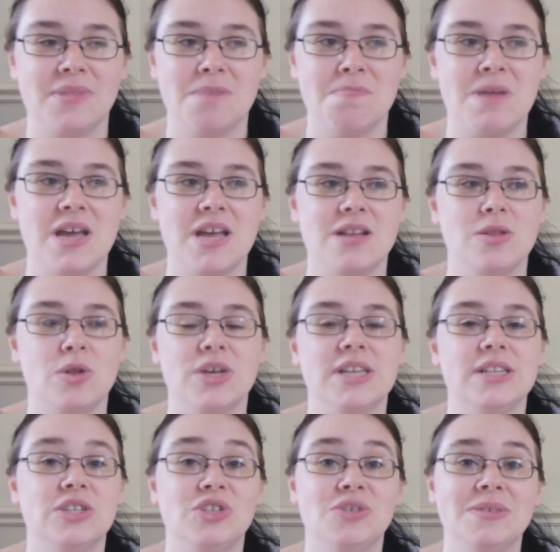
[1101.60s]
might look
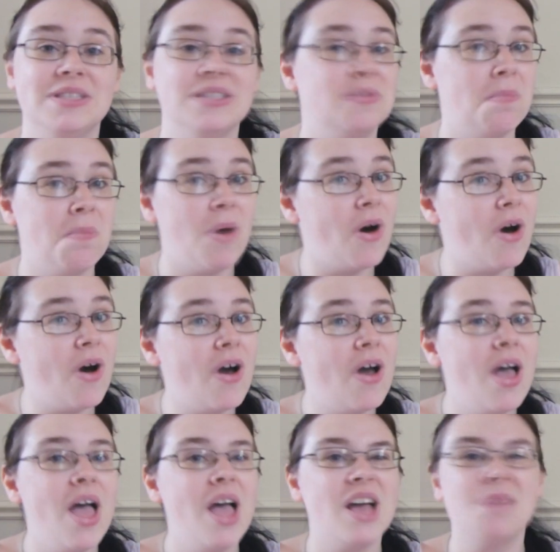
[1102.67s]
into doing some more.
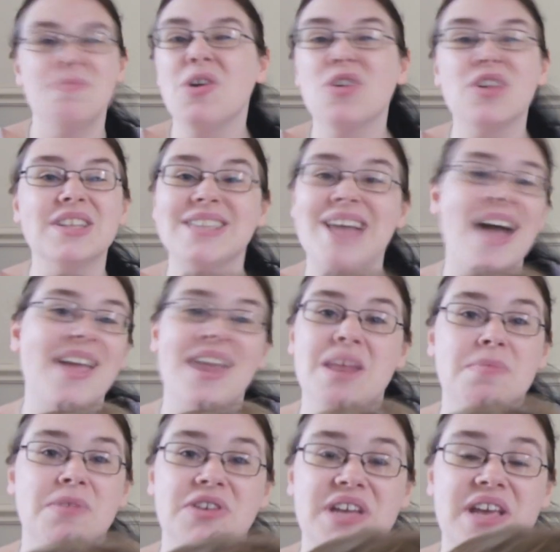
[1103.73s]
I'm not going to tag
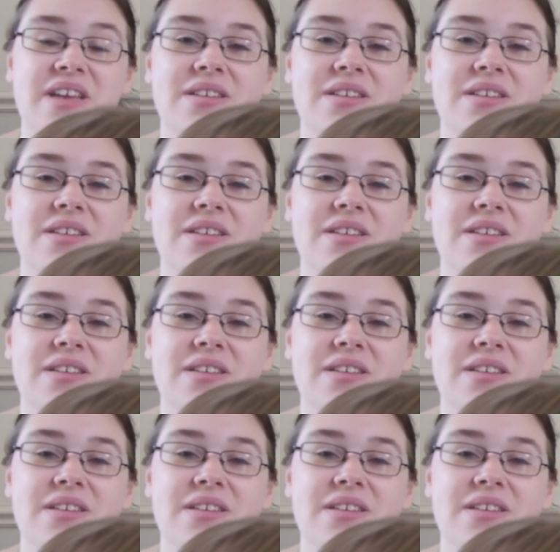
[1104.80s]
anybody,